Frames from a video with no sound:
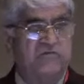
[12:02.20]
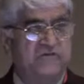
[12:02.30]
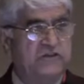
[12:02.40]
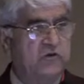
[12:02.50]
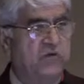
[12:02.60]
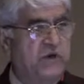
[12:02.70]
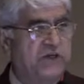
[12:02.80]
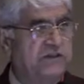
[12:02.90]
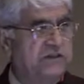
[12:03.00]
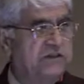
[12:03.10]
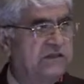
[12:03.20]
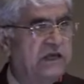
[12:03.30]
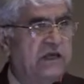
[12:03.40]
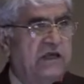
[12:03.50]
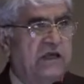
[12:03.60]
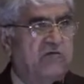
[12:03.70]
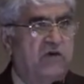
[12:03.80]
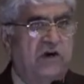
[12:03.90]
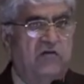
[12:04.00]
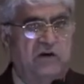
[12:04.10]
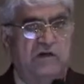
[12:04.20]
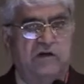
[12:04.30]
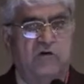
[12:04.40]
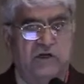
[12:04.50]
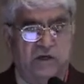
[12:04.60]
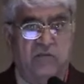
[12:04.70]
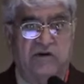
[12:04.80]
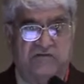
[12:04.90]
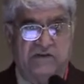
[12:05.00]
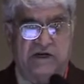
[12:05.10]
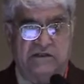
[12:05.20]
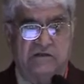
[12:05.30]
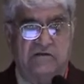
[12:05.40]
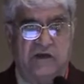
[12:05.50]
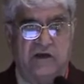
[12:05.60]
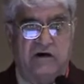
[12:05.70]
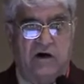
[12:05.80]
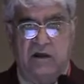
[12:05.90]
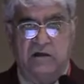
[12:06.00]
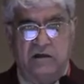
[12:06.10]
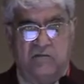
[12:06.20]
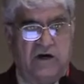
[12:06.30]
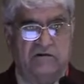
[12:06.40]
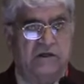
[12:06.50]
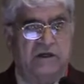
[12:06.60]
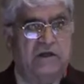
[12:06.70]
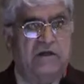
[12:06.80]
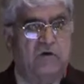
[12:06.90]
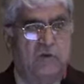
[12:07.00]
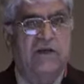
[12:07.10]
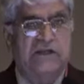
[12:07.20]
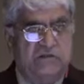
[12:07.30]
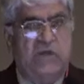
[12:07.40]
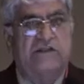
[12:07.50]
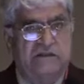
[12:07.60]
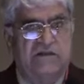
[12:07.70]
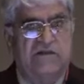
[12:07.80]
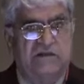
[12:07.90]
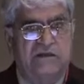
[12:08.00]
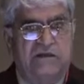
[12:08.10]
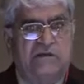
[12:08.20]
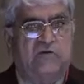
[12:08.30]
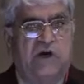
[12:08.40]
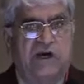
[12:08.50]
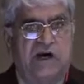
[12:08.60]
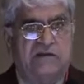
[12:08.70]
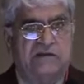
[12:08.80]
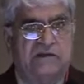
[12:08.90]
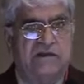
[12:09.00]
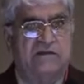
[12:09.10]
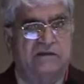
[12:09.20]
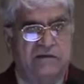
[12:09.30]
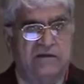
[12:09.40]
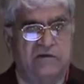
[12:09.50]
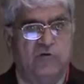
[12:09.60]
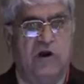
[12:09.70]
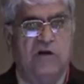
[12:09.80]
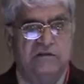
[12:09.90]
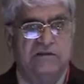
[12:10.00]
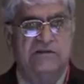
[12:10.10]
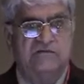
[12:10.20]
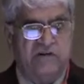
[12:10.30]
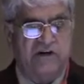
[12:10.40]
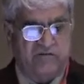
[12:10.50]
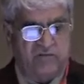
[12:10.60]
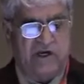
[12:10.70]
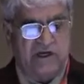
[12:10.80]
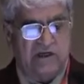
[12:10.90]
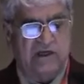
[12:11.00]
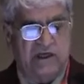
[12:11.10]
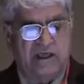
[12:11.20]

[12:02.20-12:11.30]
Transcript: of stone patients? We have heard quite a number of talks today all about, nobody has mentioned it. So I asked a urologist friend of mine,